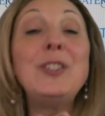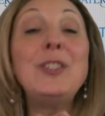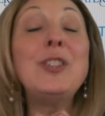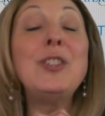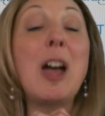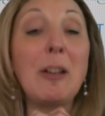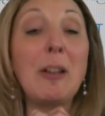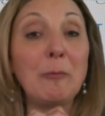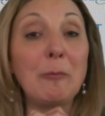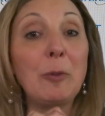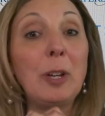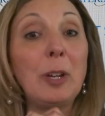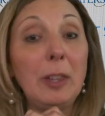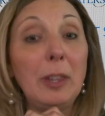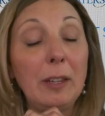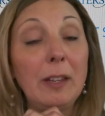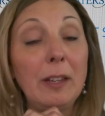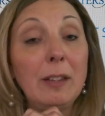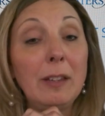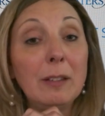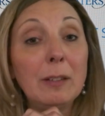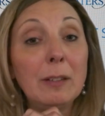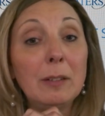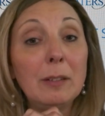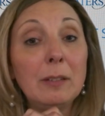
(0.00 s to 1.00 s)
Not
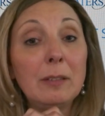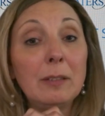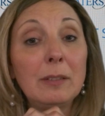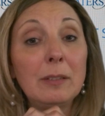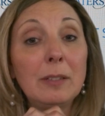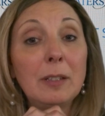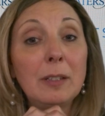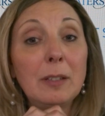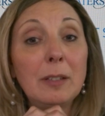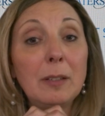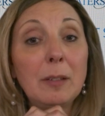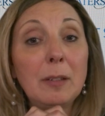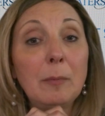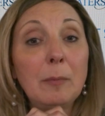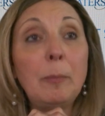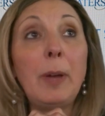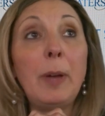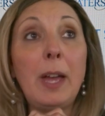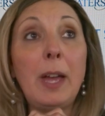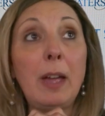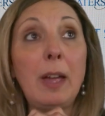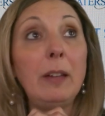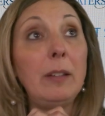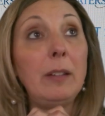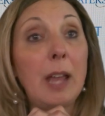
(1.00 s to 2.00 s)
really,
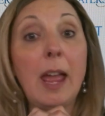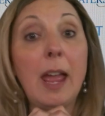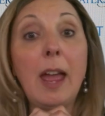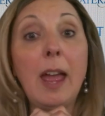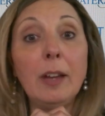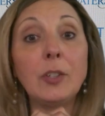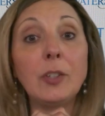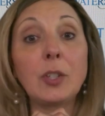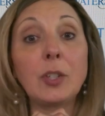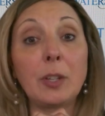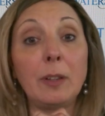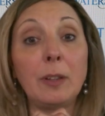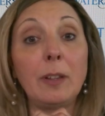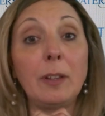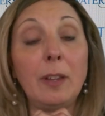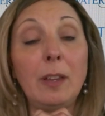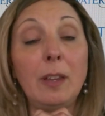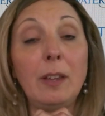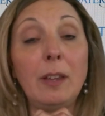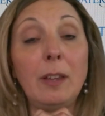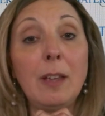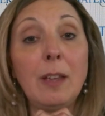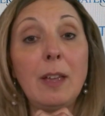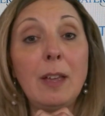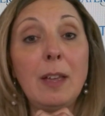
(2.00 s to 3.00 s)
but
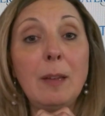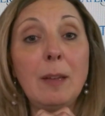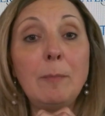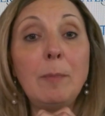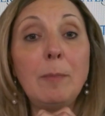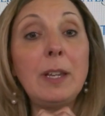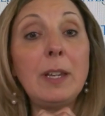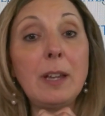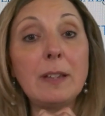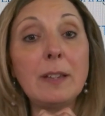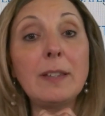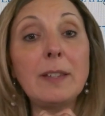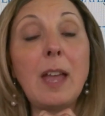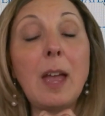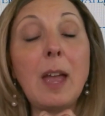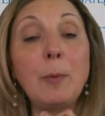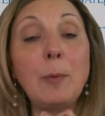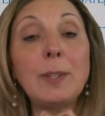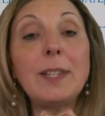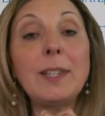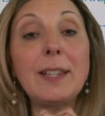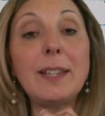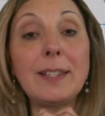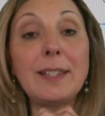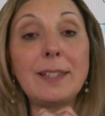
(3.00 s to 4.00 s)
actually, because I
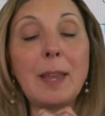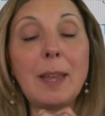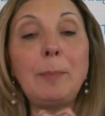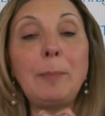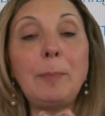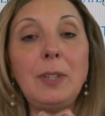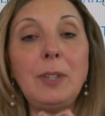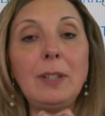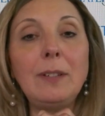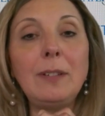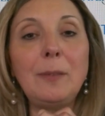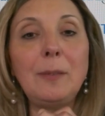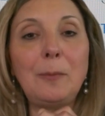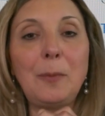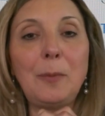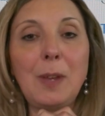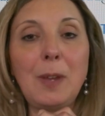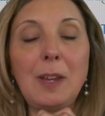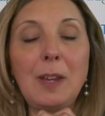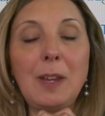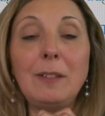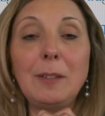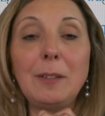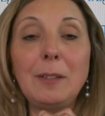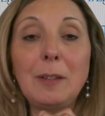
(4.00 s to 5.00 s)
was accepting
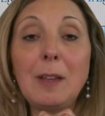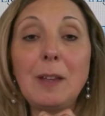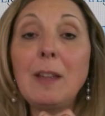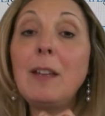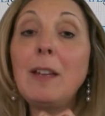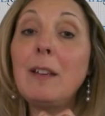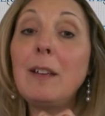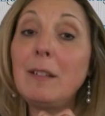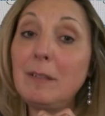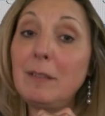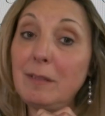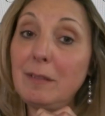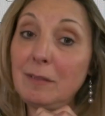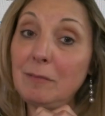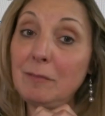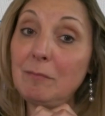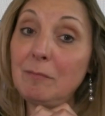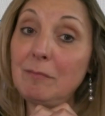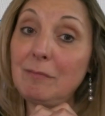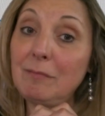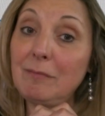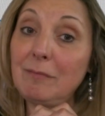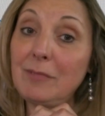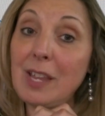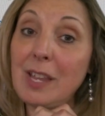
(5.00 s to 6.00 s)
defeat,
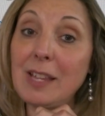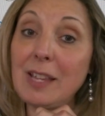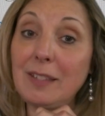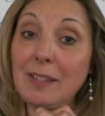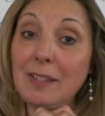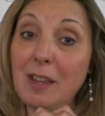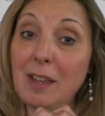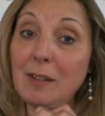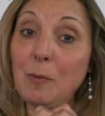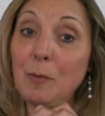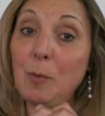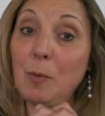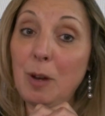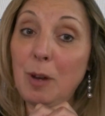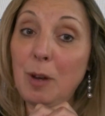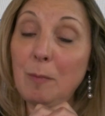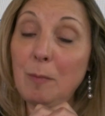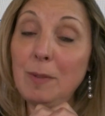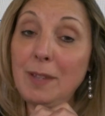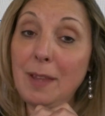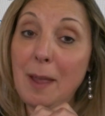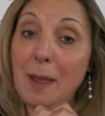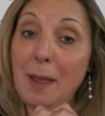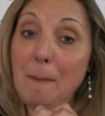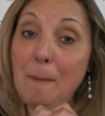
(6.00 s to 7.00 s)
that's kind of where I
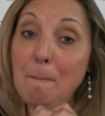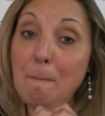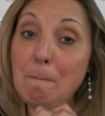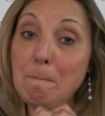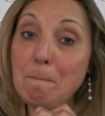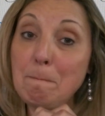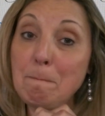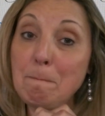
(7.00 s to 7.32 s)
was at.